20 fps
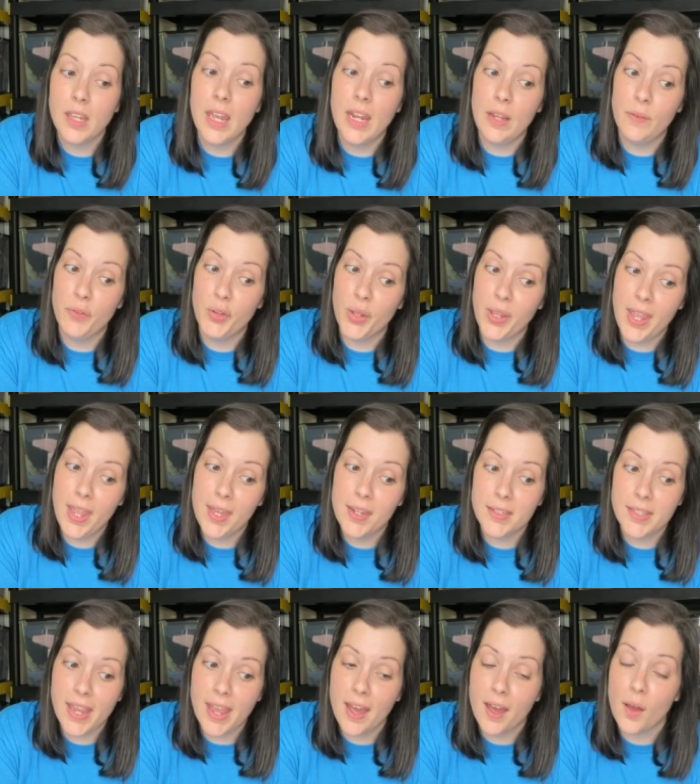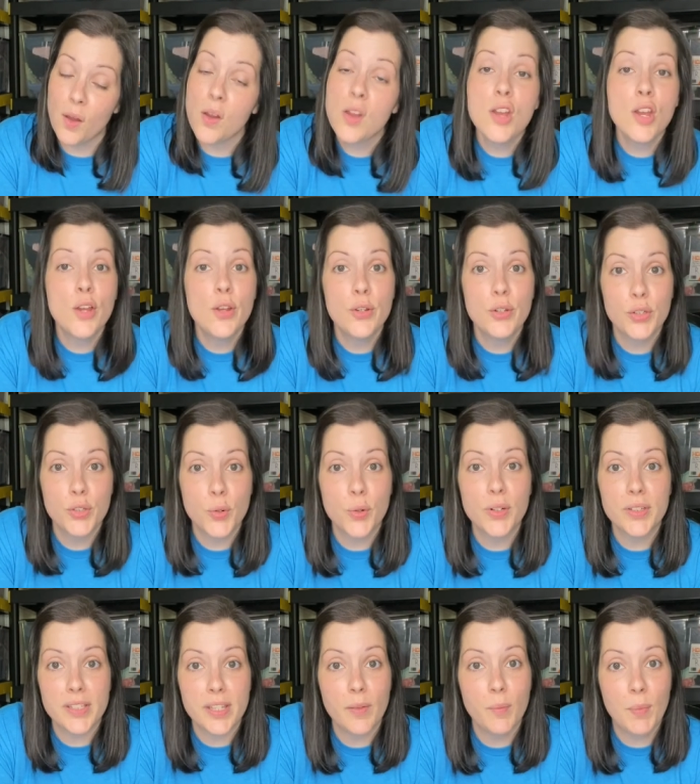And if you can't tell,
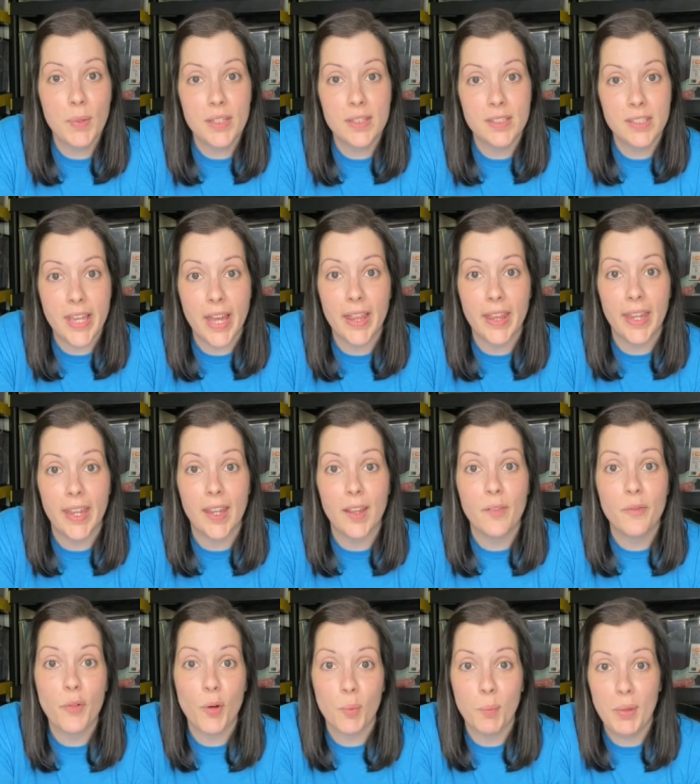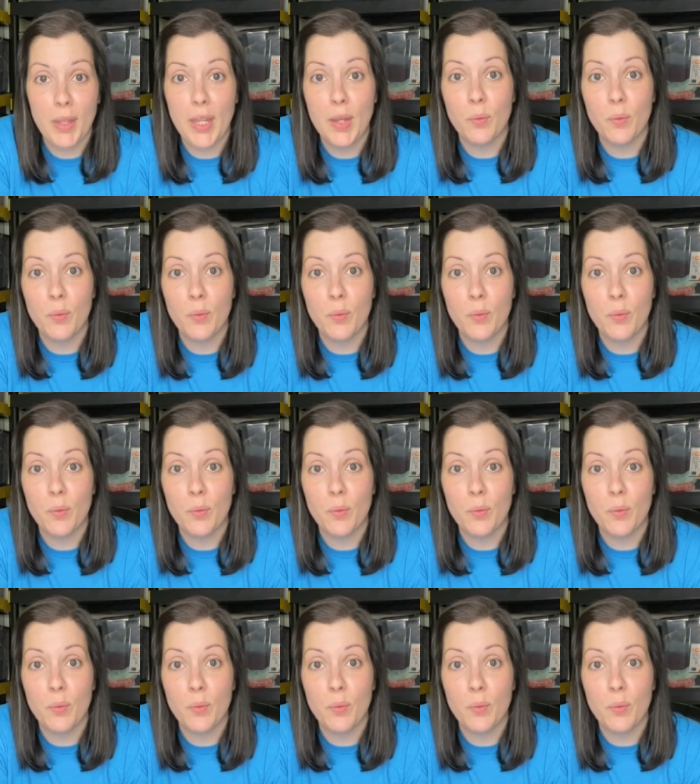shorts have been selling for me